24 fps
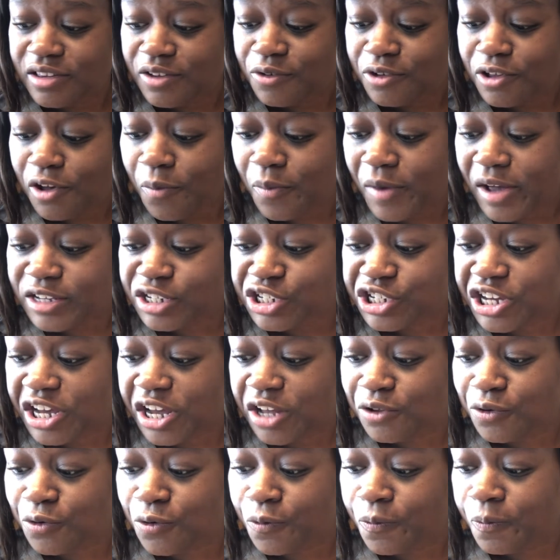on my
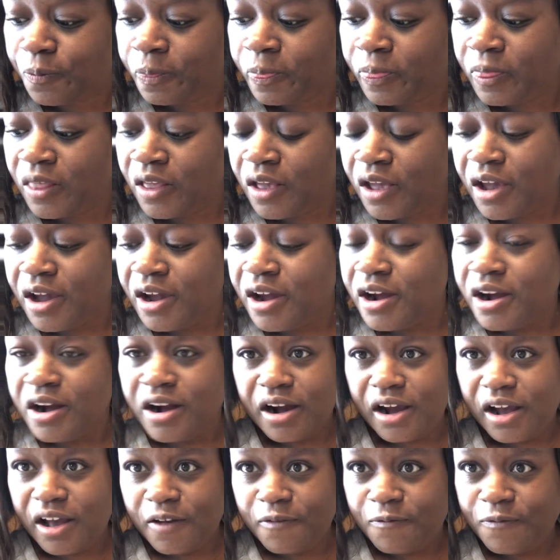channel
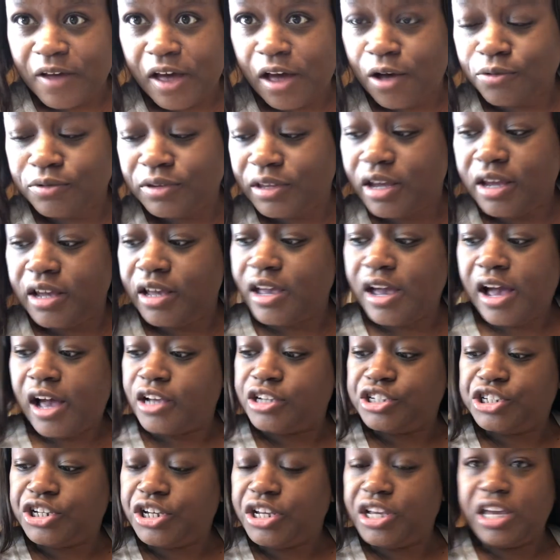if I don't think y'all
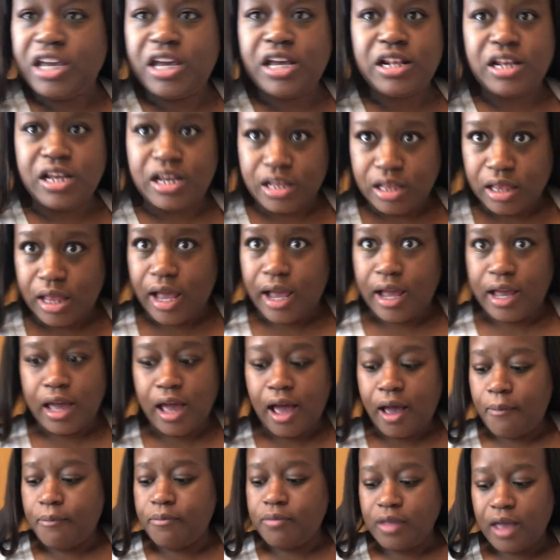should get it. Like,
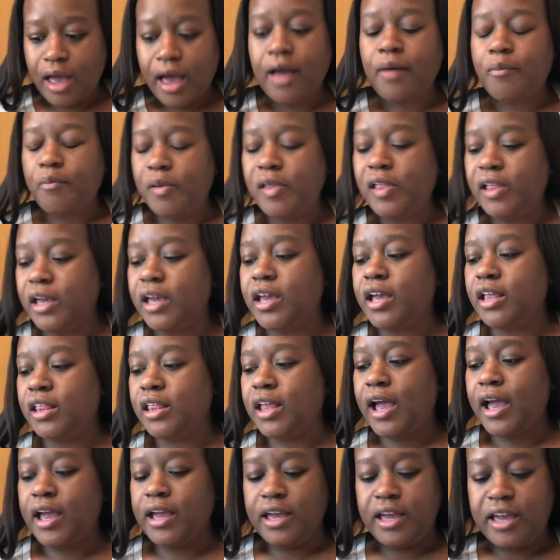I'm not playing.
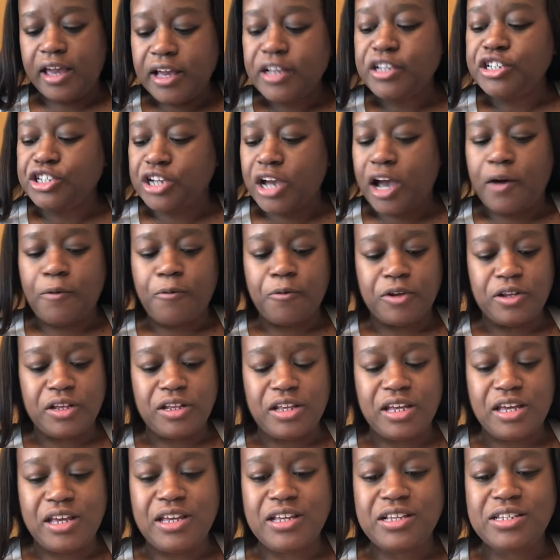Like, get y'all one of
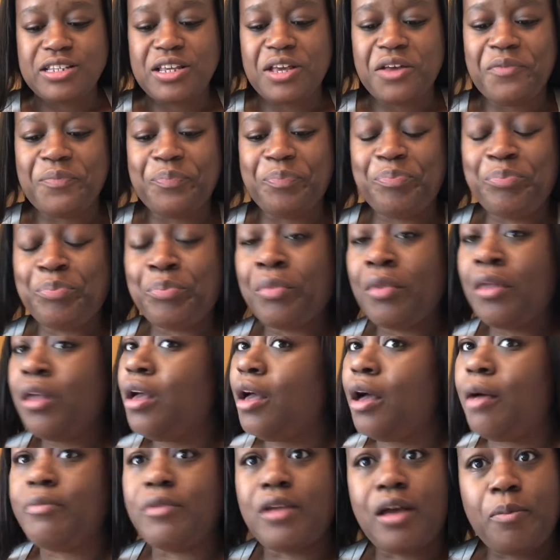these.
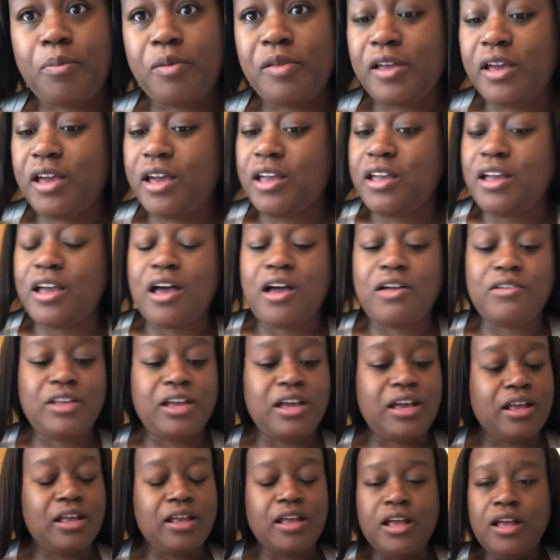I'm not playing y'all.
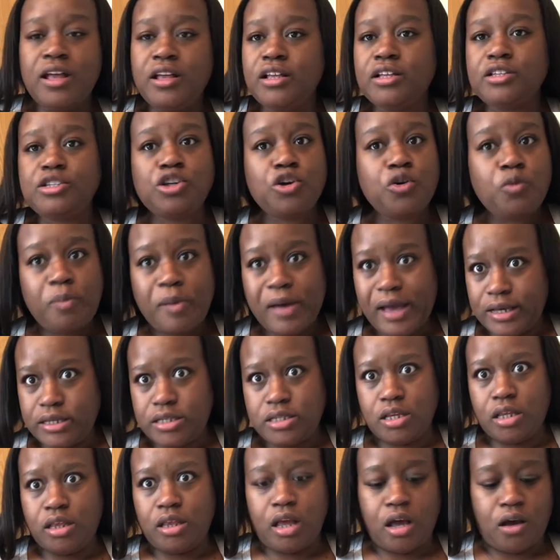That the toothpaste
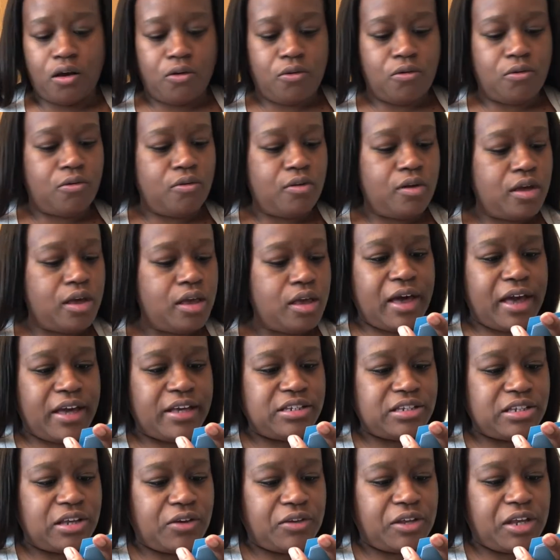alone. Okay,
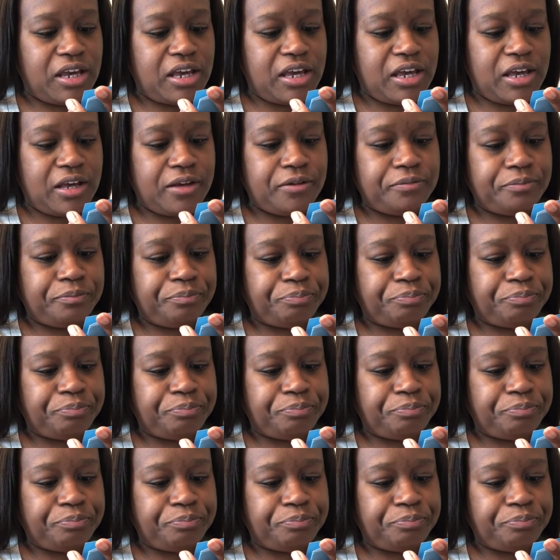so then